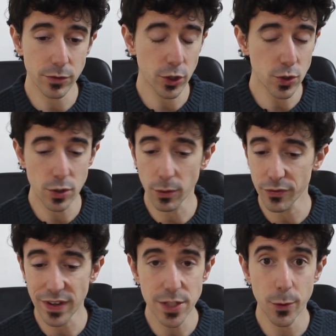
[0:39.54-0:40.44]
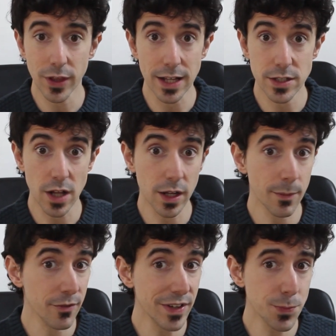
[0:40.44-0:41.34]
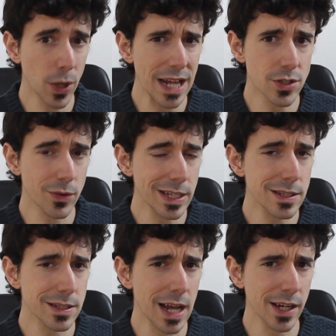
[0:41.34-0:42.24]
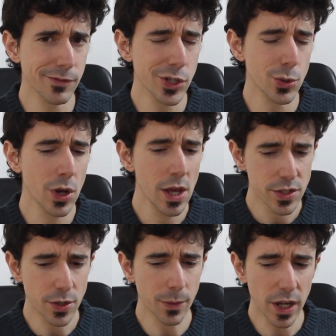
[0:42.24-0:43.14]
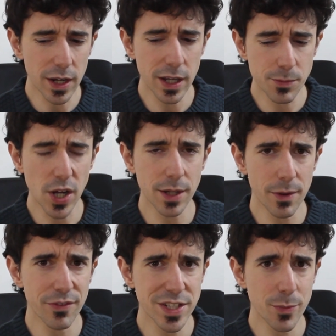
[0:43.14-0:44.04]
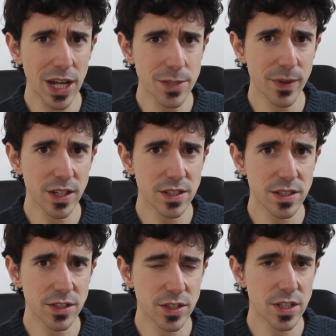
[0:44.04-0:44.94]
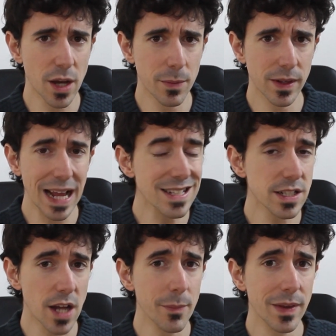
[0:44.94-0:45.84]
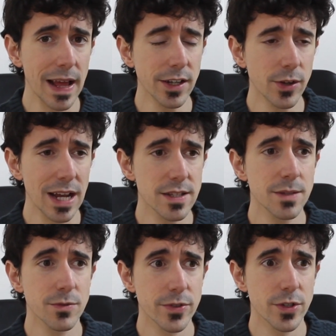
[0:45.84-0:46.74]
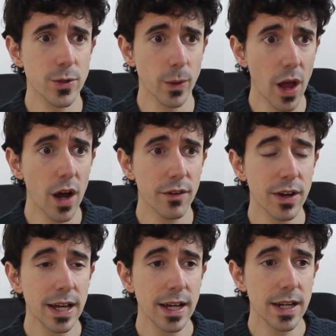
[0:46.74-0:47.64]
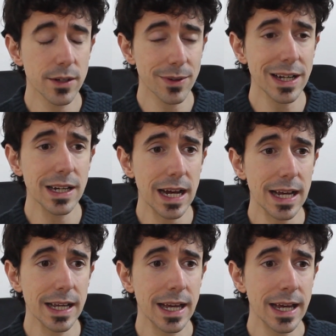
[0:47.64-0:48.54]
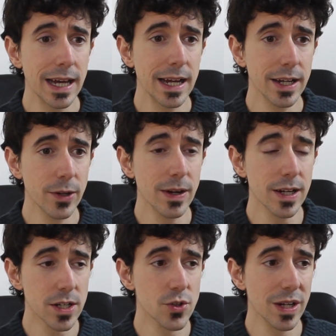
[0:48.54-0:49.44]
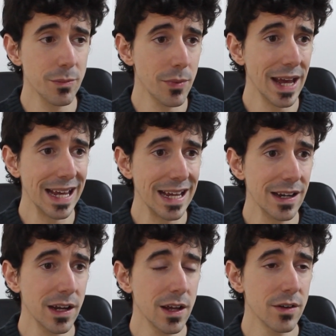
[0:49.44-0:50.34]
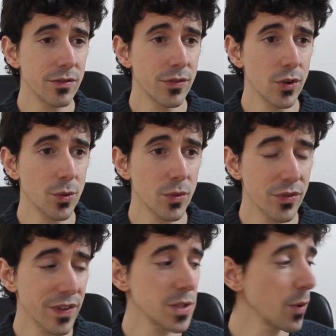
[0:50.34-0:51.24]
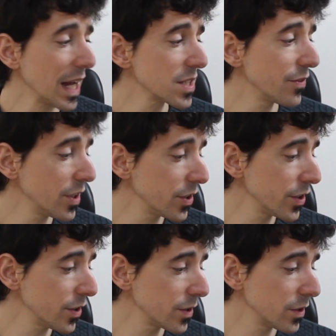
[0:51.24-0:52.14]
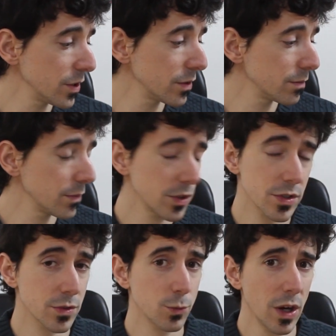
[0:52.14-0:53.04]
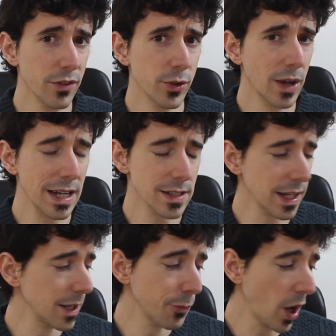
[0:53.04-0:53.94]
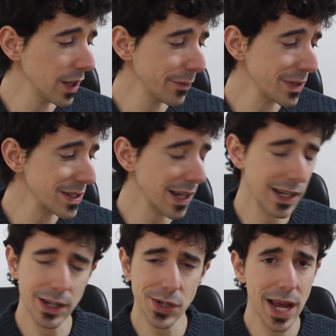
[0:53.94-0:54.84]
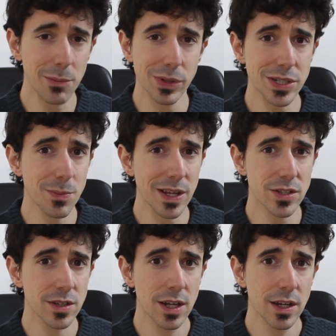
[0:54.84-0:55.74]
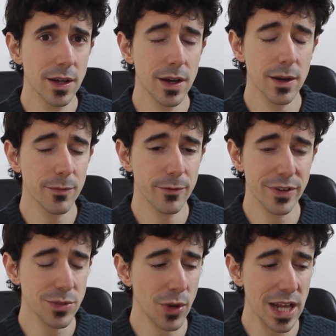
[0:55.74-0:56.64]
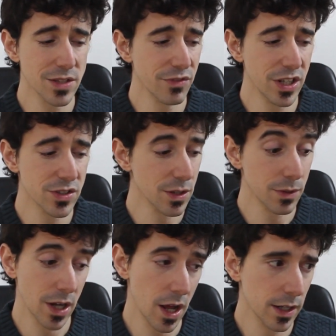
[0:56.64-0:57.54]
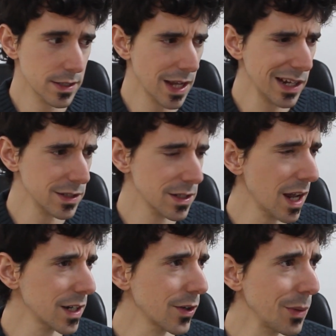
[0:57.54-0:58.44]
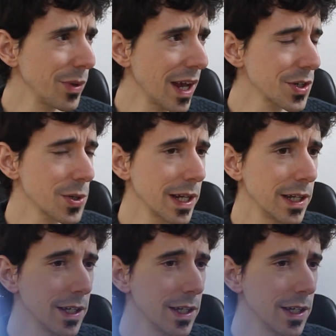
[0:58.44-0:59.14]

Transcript: YouTube or Facebook that's talking about Facebook ads, so this is kind of new. So we're going to keep talking about Facebook ads because that's a topic that you guys seem to love and really like, and you're actually begging for more Facebook ads video. There's one of you guys that keep calling me saying, Hernan, please make Facebook ads videos and whatnot. And it's kind of creepy actually.